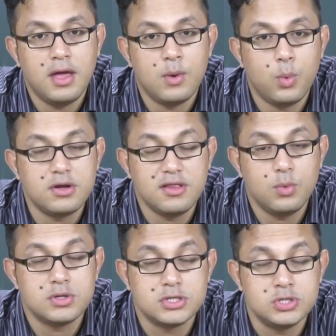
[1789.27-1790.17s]
And what does he
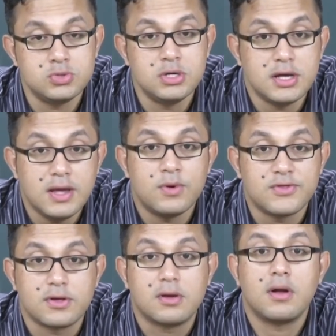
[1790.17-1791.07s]
want to do? He
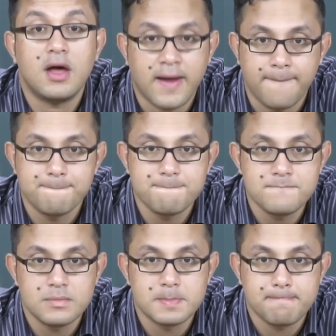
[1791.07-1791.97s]
wants to cry,
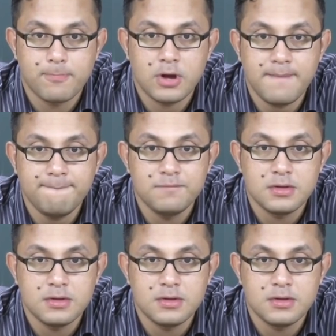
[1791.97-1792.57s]
right?